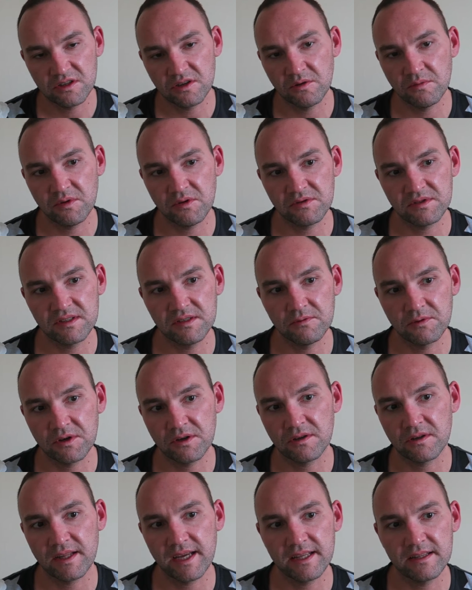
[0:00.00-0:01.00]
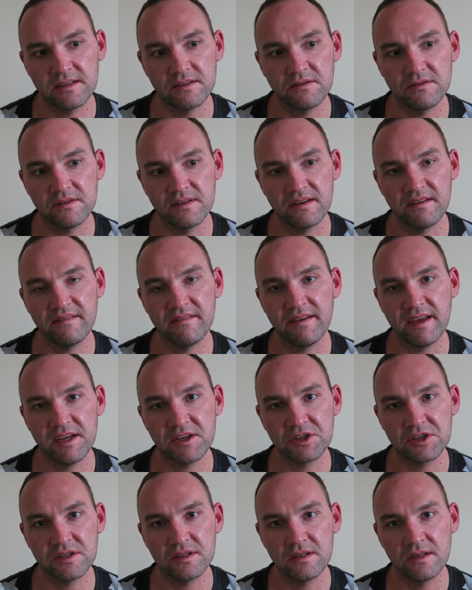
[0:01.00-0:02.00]
mostly were collected to the
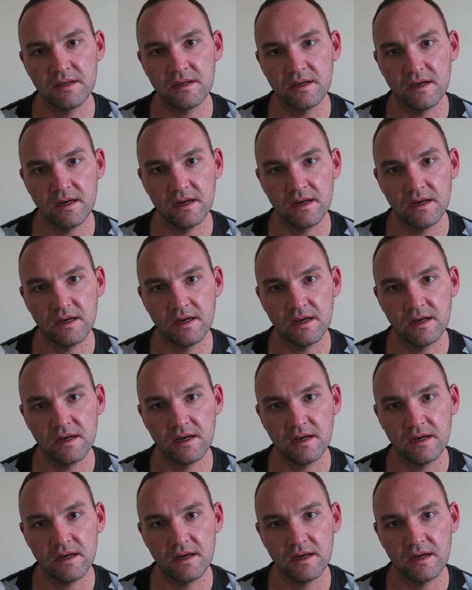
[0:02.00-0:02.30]
Evasion